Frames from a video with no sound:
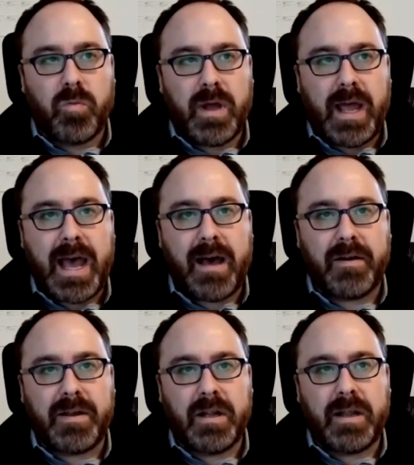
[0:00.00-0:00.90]

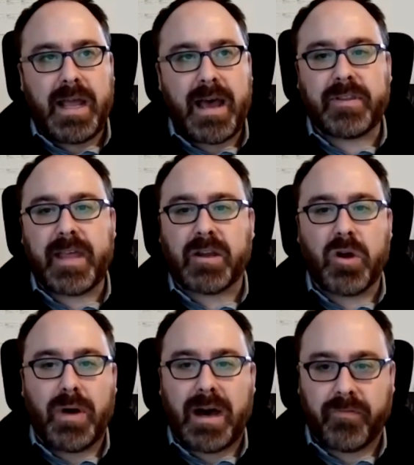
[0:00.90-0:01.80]
having that
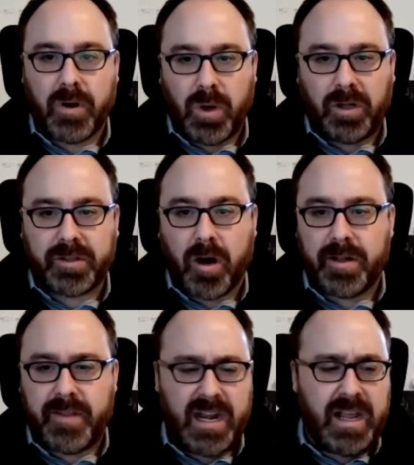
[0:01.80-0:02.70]
go out of our walled
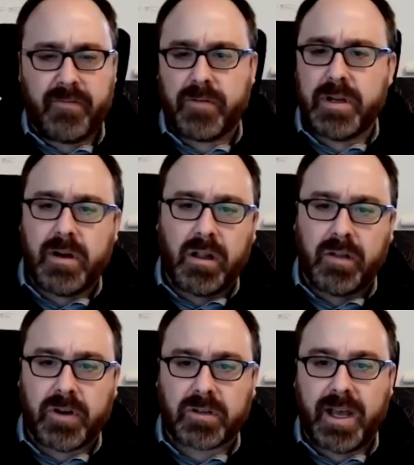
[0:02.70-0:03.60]
garden, that all
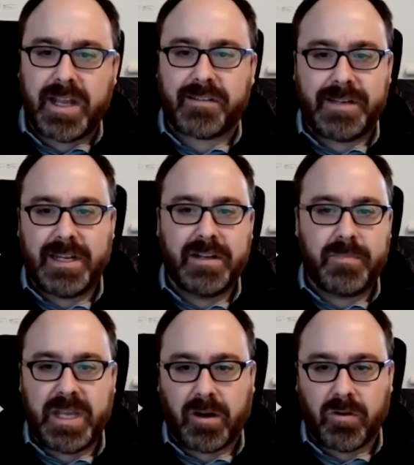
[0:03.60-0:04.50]
of our clients needed to
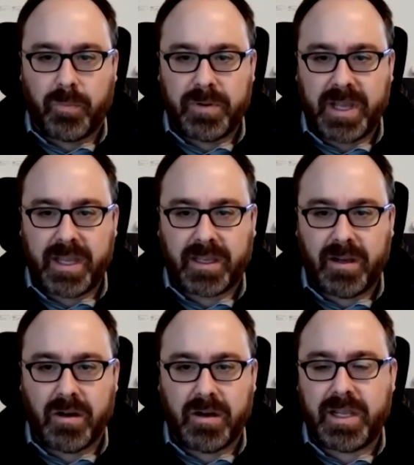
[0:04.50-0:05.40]
be in our open bank
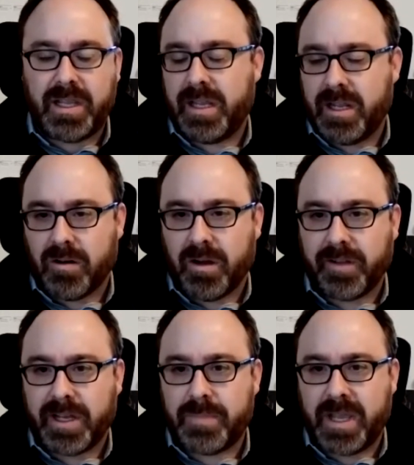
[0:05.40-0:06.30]
or in our
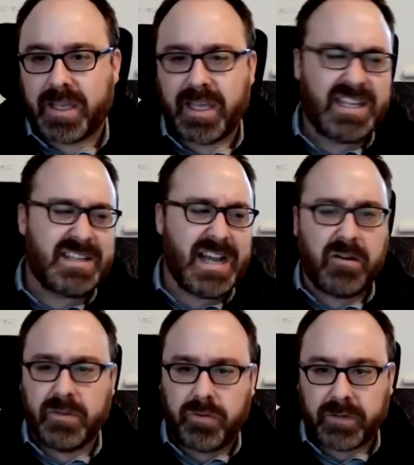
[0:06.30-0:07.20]
online banking and
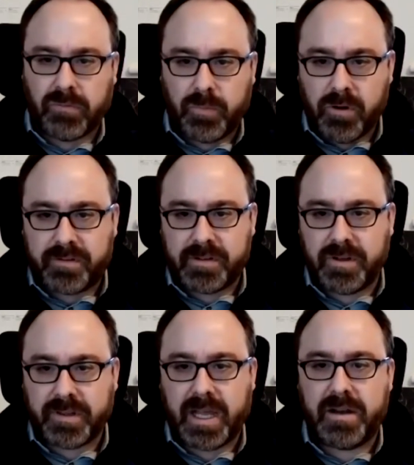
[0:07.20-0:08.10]
downloading reports and
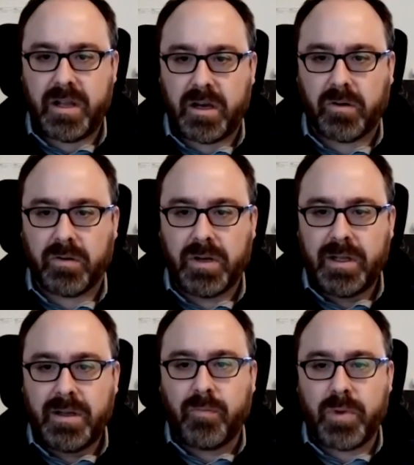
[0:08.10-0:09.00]
doing that. No,
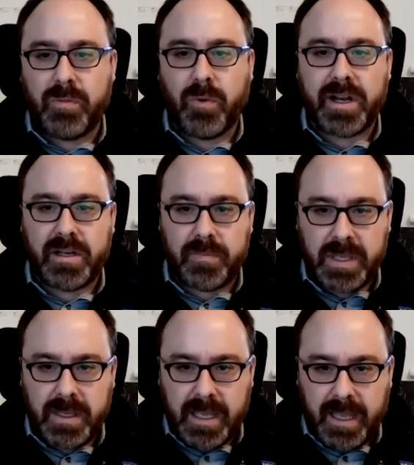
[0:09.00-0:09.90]
we wanted to
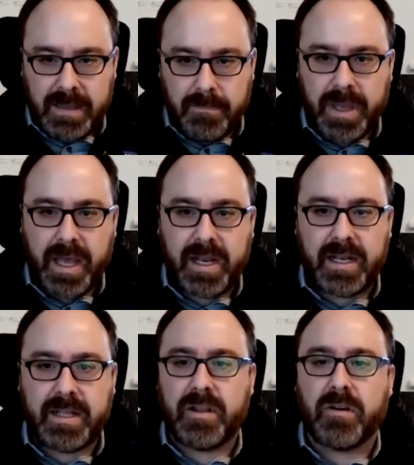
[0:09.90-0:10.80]
be embedded
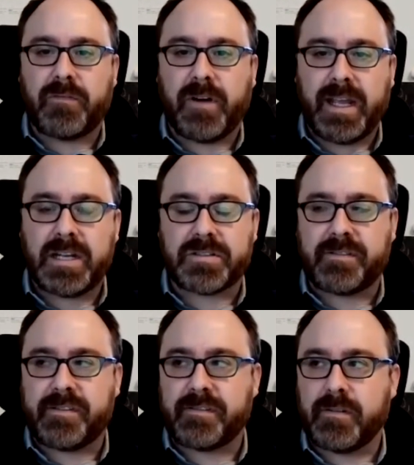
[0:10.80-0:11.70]
in their financial
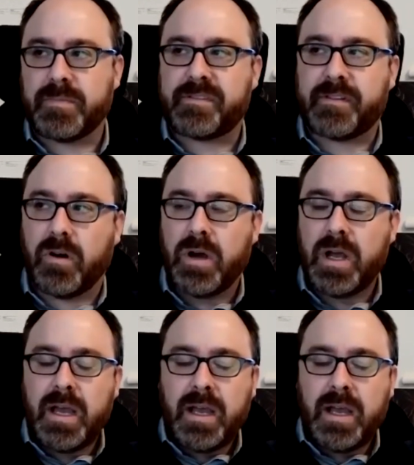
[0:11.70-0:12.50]
system. So